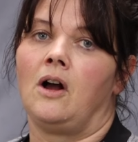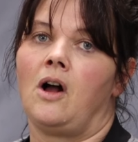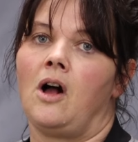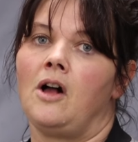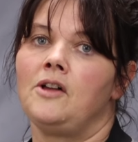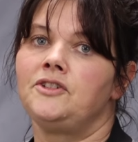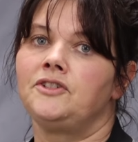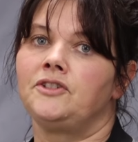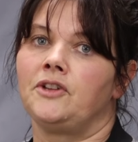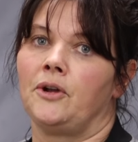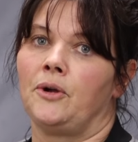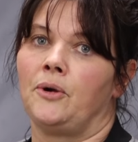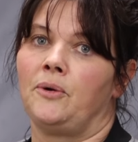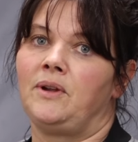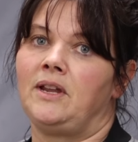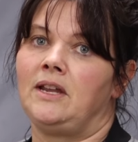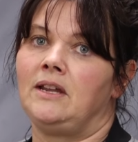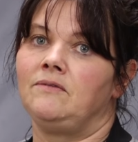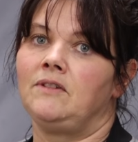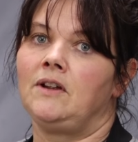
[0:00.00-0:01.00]

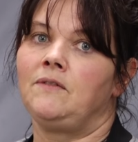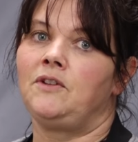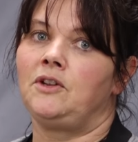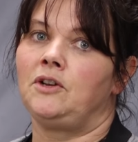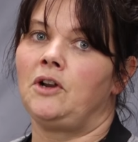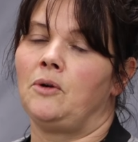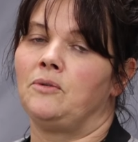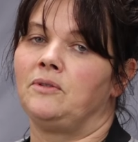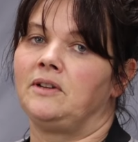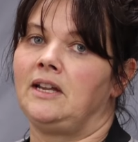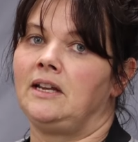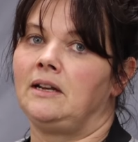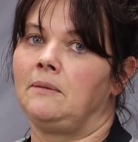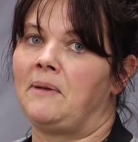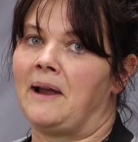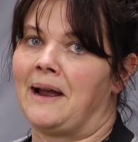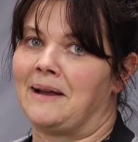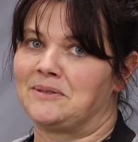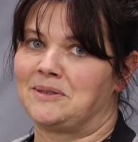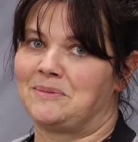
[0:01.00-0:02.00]
Also, even if you don't need a
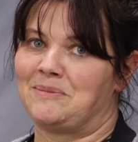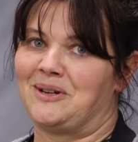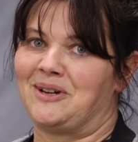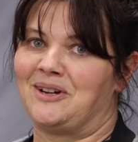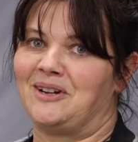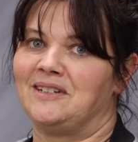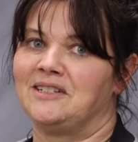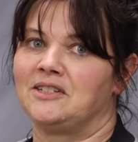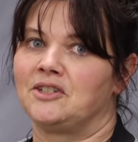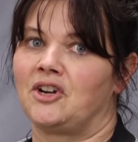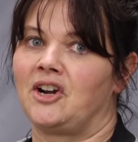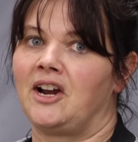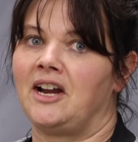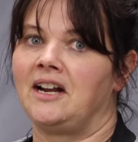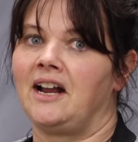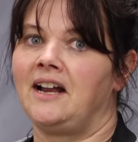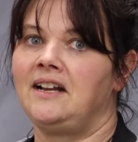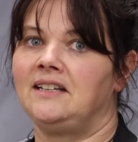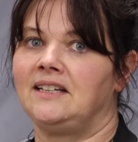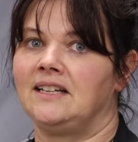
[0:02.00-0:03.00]
pap smear, it is a
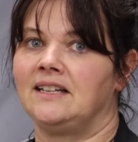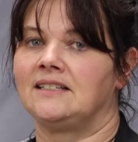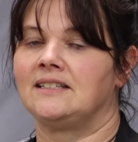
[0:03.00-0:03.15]
great idea